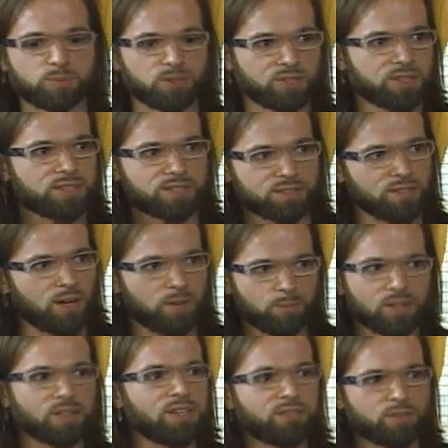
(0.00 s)
music is
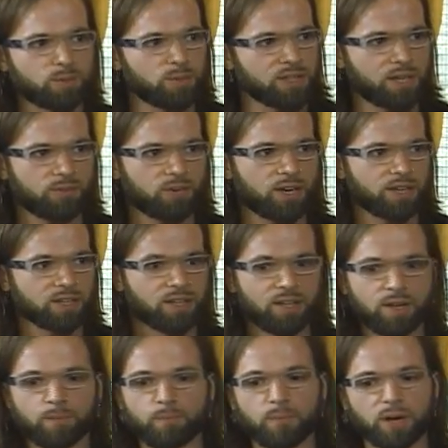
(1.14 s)
unbelievably ironic,
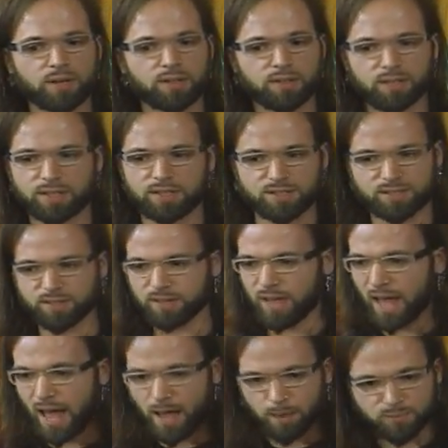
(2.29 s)
but is
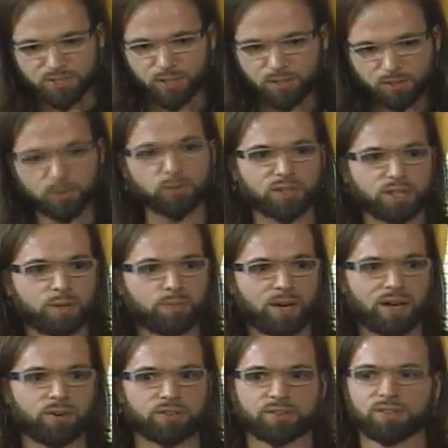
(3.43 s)
absolutely
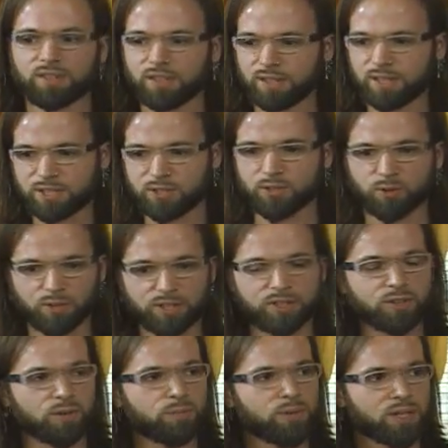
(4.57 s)
about enjoying
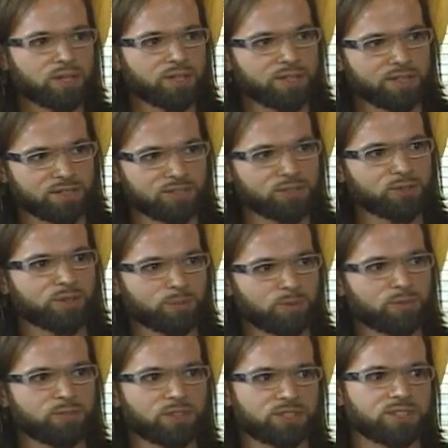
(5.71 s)
your ability and enjoying
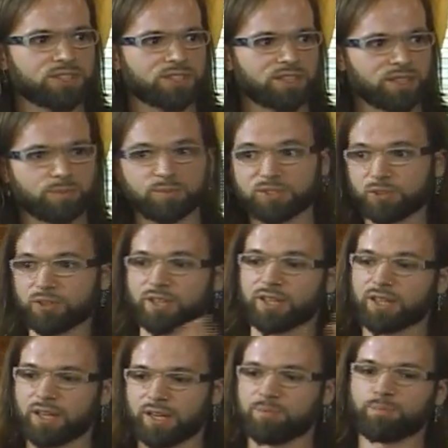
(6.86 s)
proficiency and
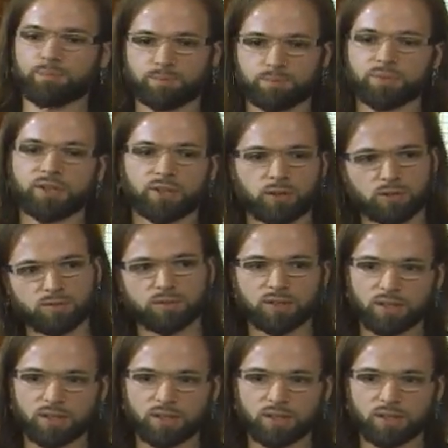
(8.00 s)
enjoying a, you know,